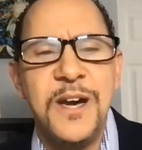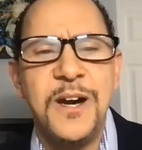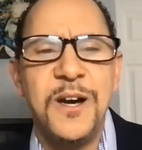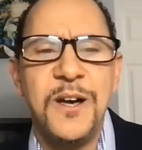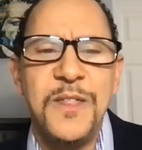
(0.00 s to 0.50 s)

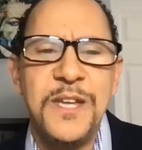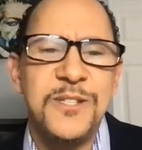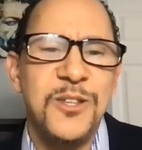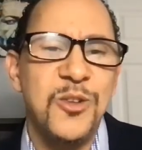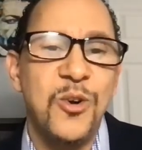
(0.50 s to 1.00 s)

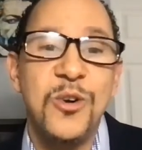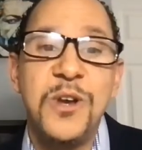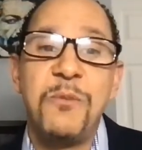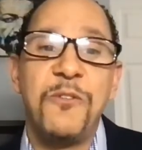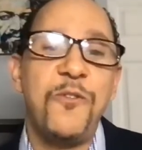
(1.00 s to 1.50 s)
That's the third.
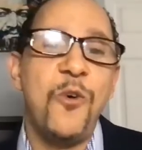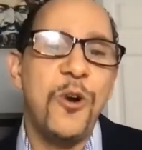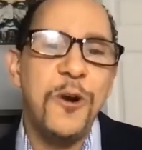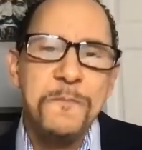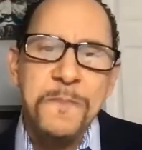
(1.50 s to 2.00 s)
Number
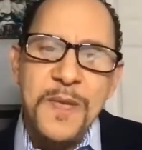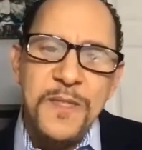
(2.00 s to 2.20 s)
4,